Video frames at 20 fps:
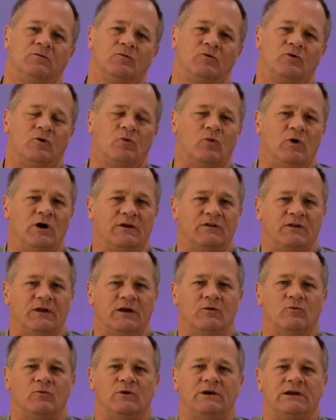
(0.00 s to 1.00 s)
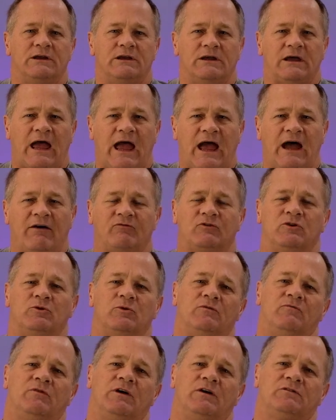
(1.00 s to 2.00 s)
the one thing we have to
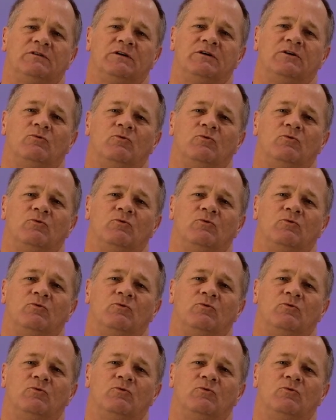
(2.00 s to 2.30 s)
invest in,